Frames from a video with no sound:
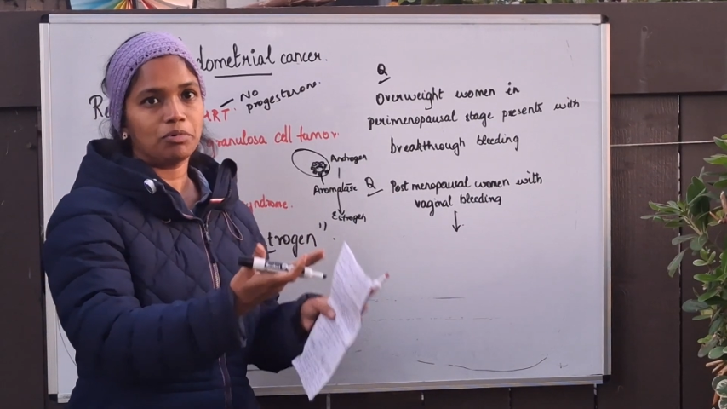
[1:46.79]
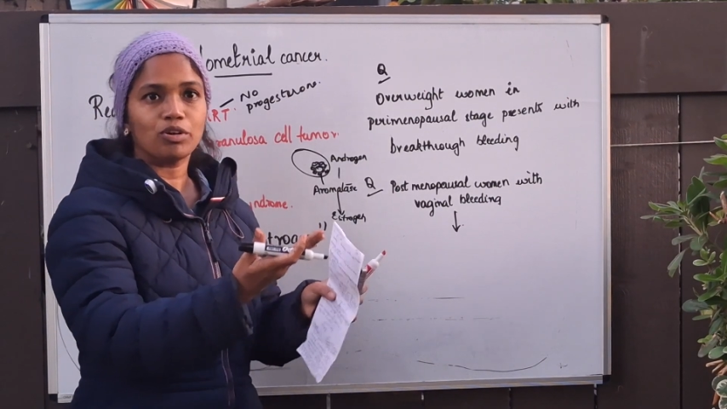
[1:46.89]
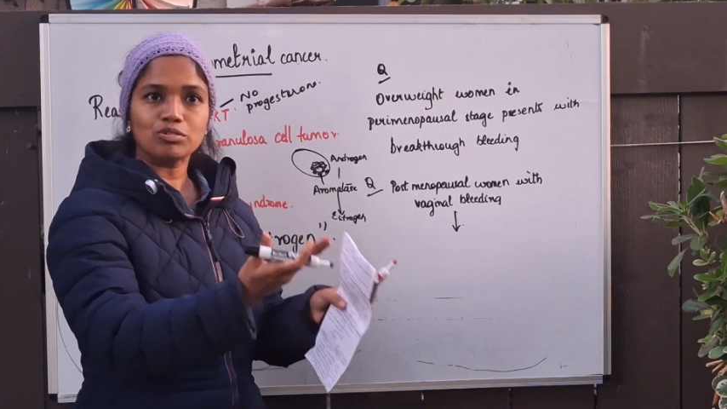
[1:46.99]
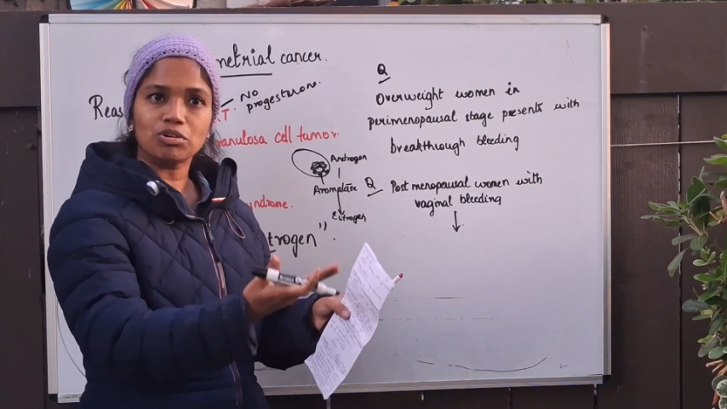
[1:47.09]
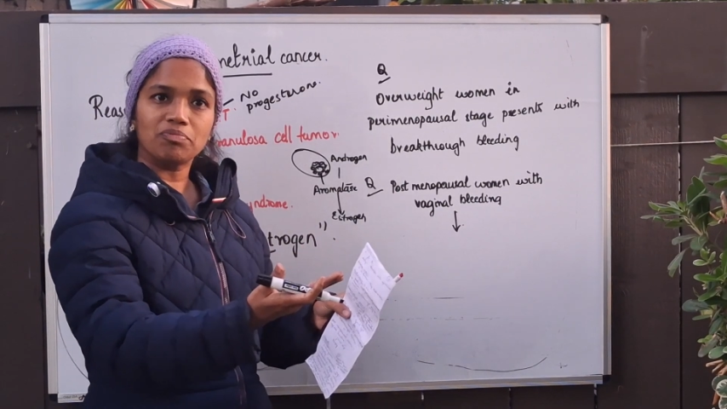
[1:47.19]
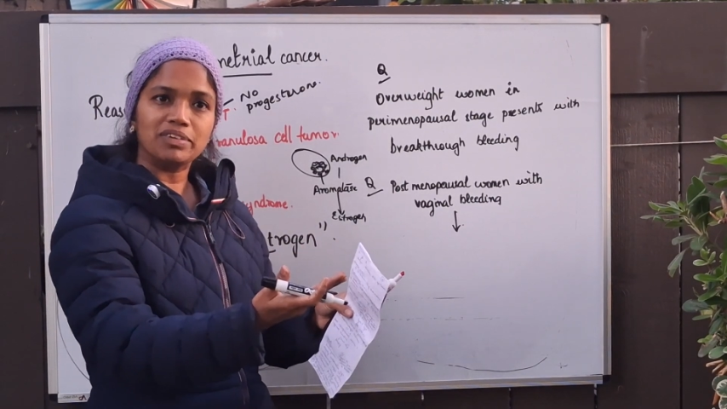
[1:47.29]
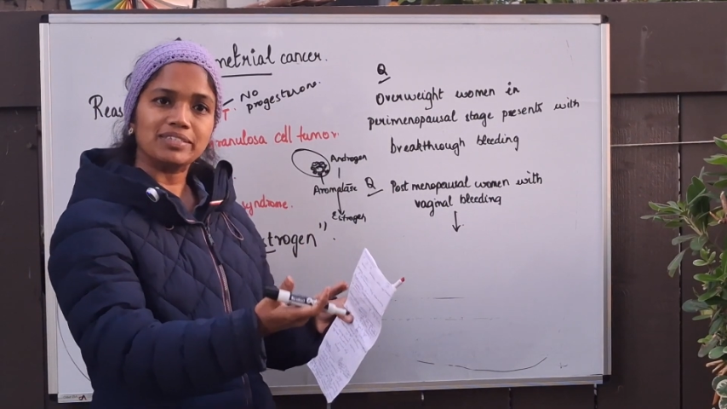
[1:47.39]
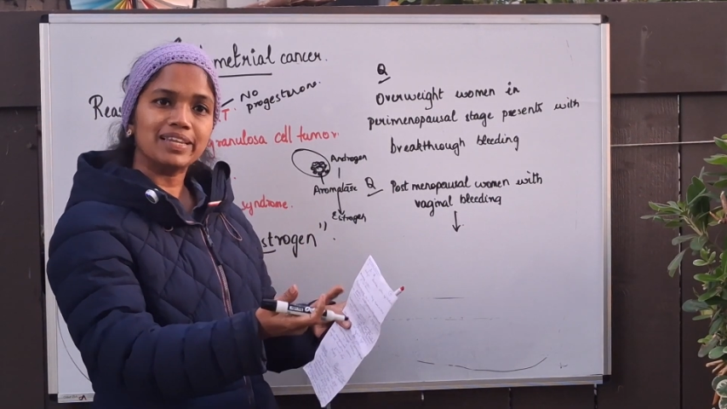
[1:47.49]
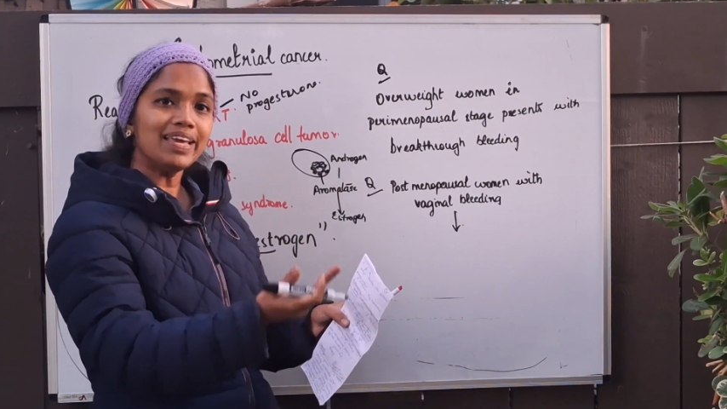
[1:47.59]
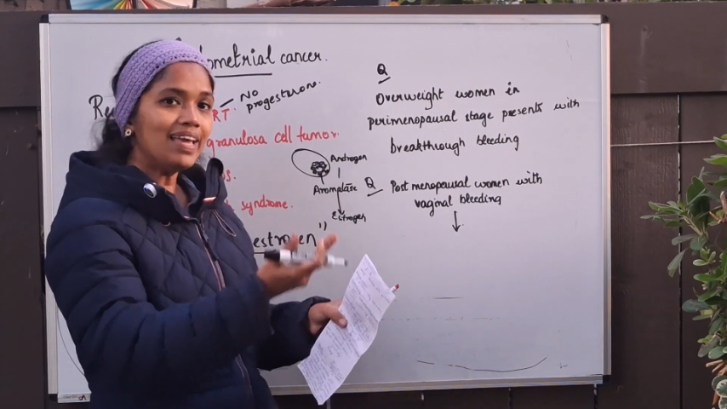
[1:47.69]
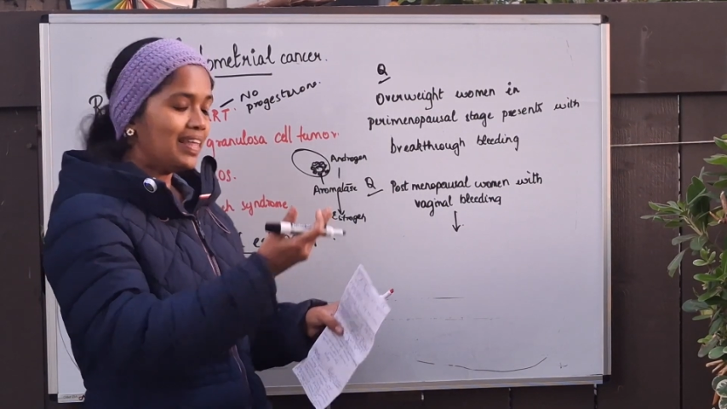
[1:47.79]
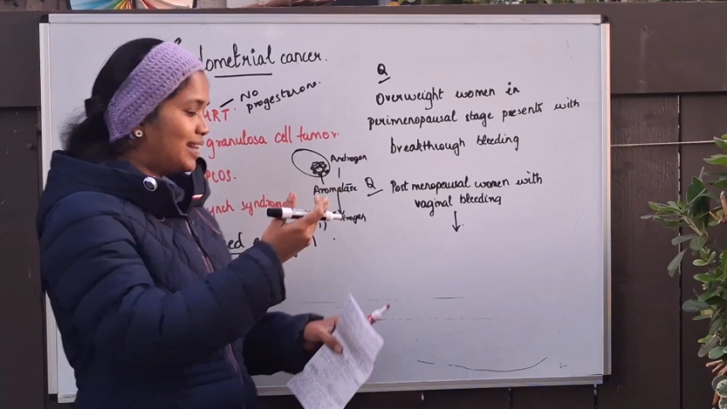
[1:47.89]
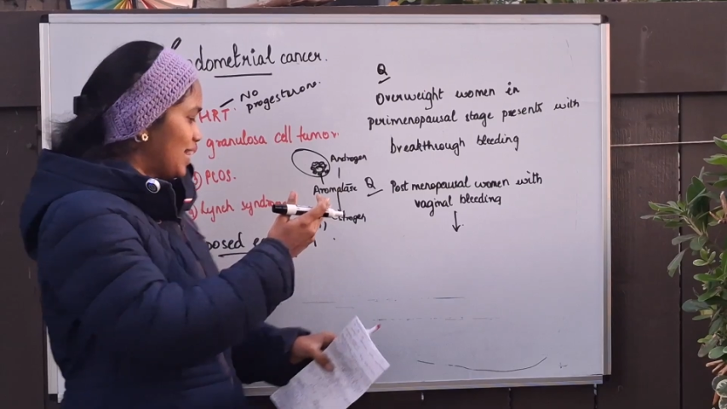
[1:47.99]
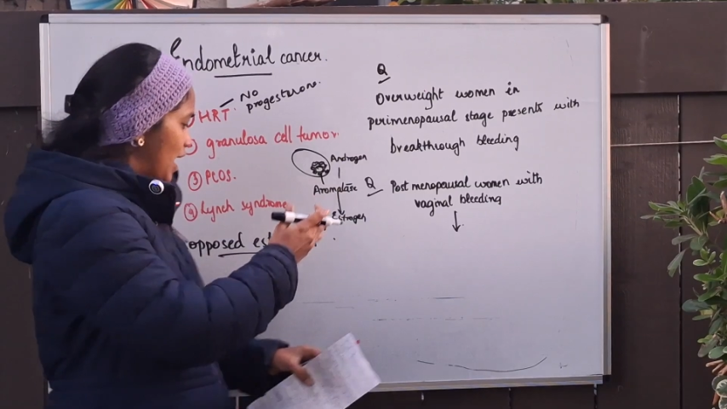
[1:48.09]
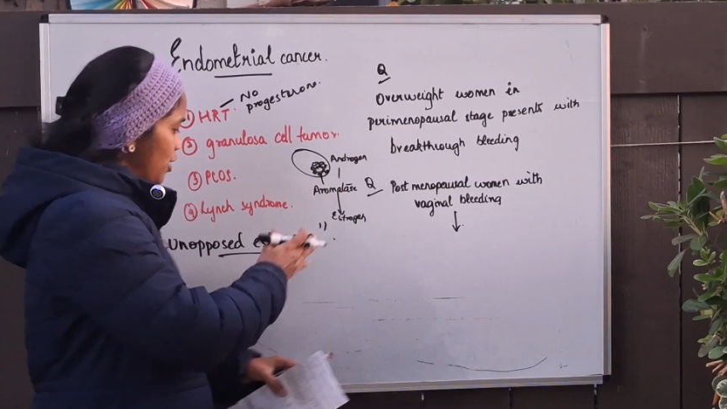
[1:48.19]
because obviously
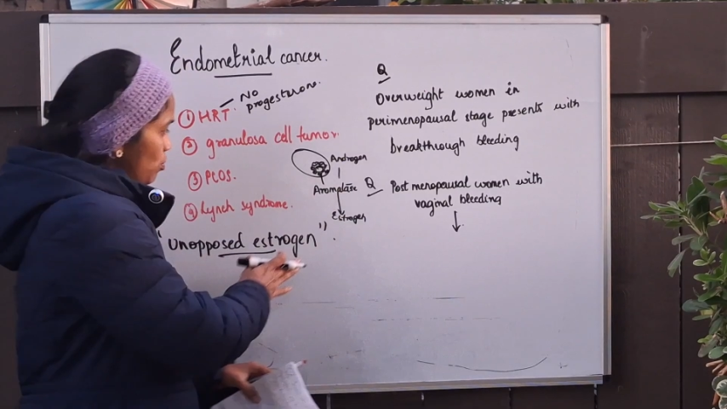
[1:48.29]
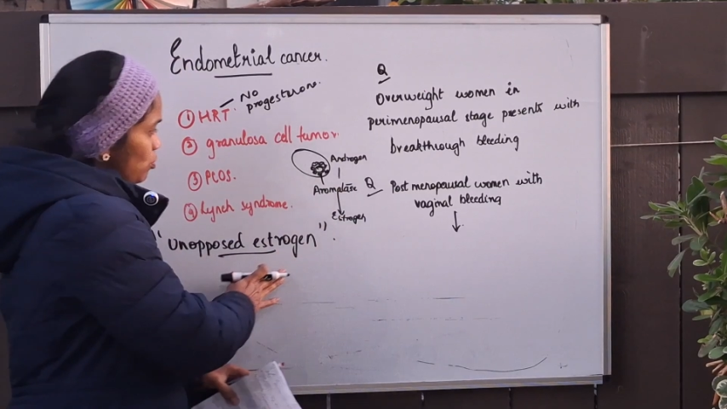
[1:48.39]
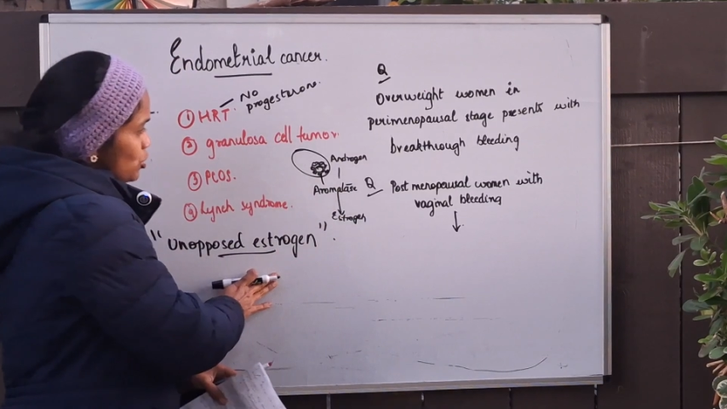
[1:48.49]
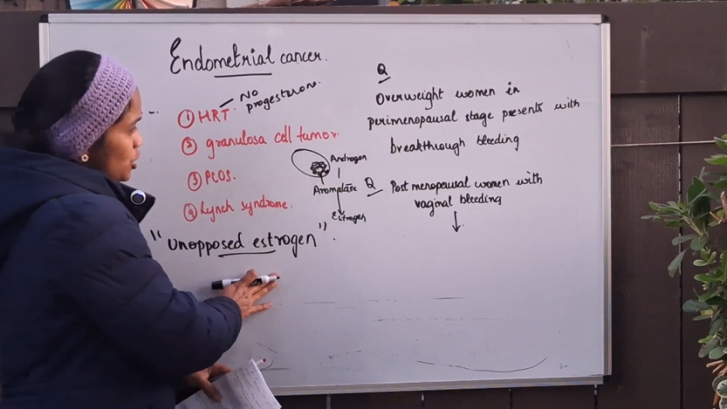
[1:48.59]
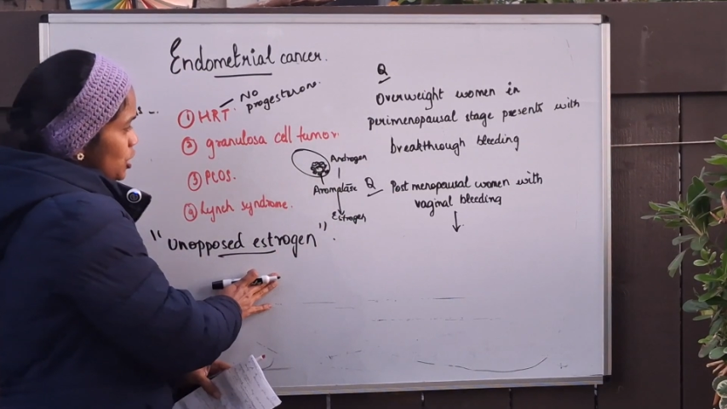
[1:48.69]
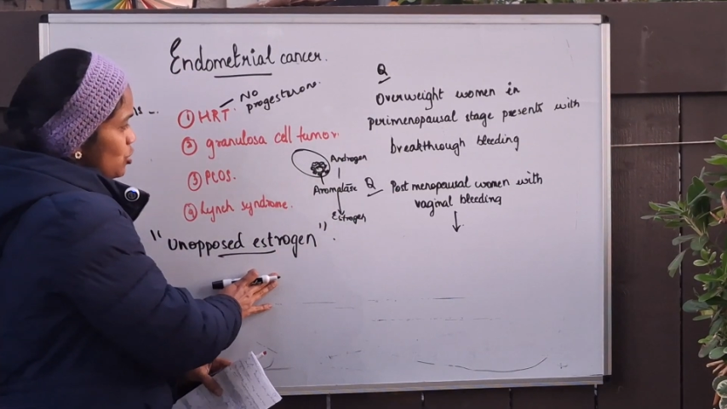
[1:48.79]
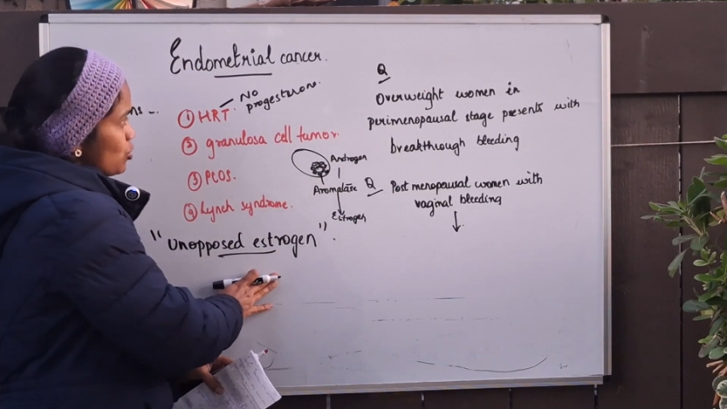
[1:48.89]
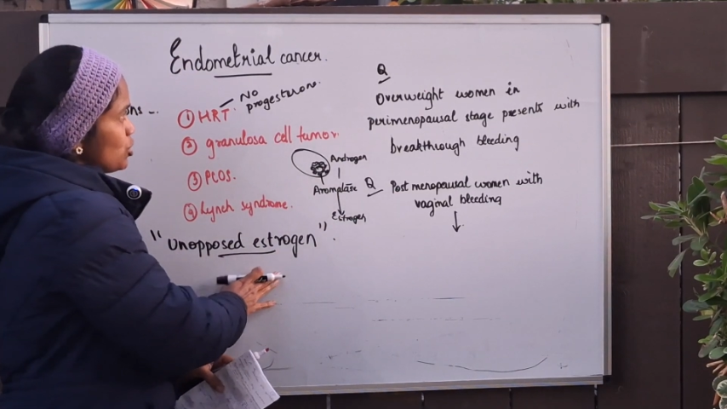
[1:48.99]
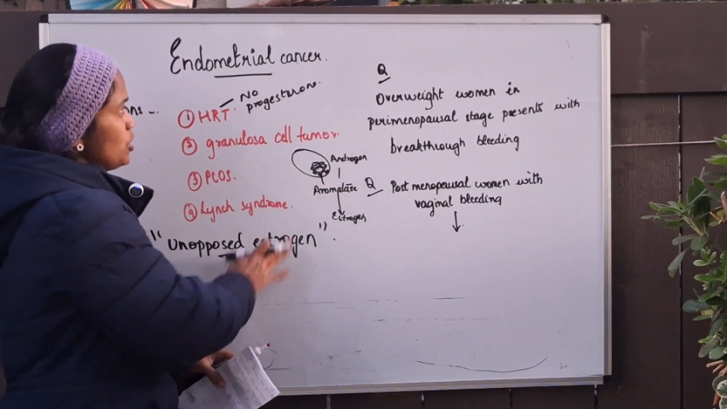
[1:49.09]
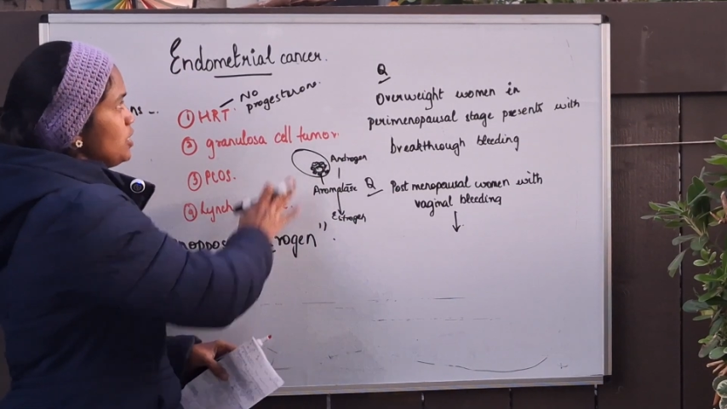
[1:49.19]
the unopposed estrogen